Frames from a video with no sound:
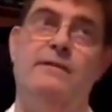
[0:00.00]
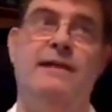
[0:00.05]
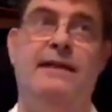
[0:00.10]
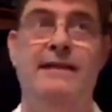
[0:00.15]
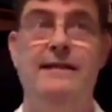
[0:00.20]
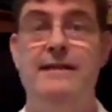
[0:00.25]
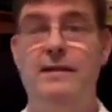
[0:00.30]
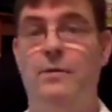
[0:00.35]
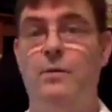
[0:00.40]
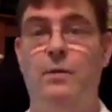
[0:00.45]

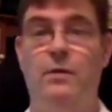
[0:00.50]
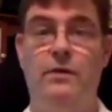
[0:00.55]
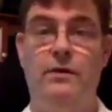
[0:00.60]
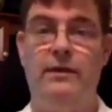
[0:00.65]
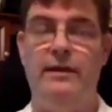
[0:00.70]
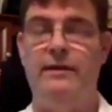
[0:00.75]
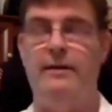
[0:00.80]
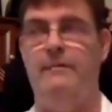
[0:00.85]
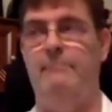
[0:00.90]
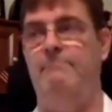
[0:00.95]
Is it worth
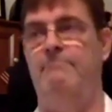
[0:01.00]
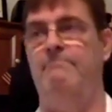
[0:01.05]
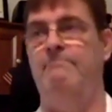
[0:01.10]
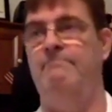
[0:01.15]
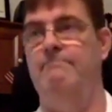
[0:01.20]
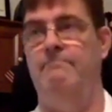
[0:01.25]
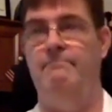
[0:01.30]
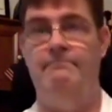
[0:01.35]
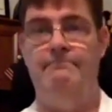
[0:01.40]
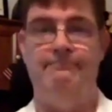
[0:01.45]
it?
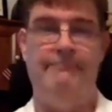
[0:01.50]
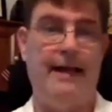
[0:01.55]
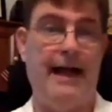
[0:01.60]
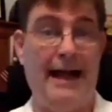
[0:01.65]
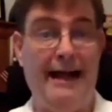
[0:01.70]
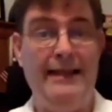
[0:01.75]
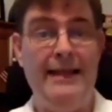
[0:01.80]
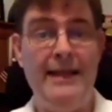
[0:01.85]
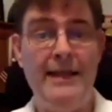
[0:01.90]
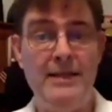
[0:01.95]

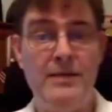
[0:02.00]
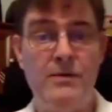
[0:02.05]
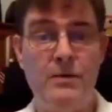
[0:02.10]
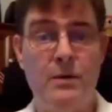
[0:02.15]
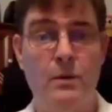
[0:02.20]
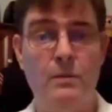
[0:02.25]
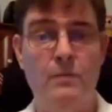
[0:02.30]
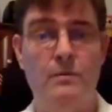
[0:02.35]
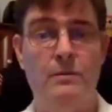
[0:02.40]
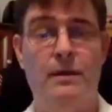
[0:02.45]
I think
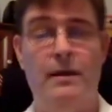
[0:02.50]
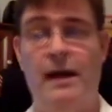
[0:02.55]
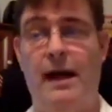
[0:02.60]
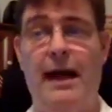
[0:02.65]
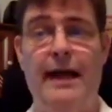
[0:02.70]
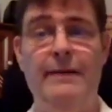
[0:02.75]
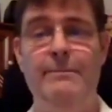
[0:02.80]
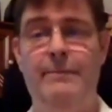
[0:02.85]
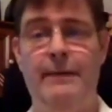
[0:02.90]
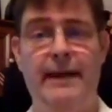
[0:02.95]
so.
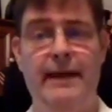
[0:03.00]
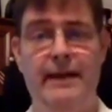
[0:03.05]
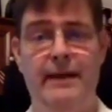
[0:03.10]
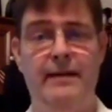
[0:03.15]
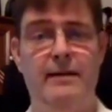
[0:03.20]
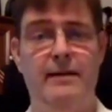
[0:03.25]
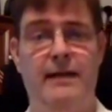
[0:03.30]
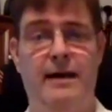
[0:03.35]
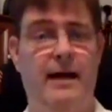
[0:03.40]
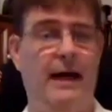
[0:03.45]
I'd pay
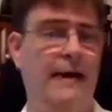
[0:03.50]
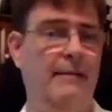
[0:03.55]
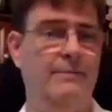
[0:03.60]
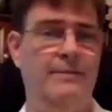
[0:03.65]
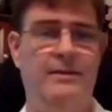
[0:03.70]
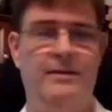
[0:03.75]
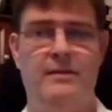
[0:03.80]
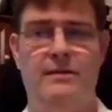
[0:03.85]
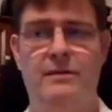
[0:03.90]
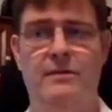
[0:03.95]
it.
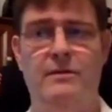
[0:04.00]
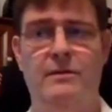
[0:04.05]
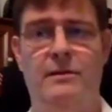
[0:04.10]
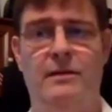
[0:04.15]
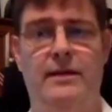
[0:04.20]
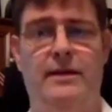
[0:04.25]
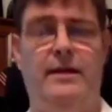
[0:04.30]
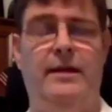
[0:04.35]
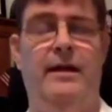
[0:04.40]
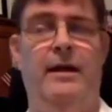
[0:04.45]
Absolutely.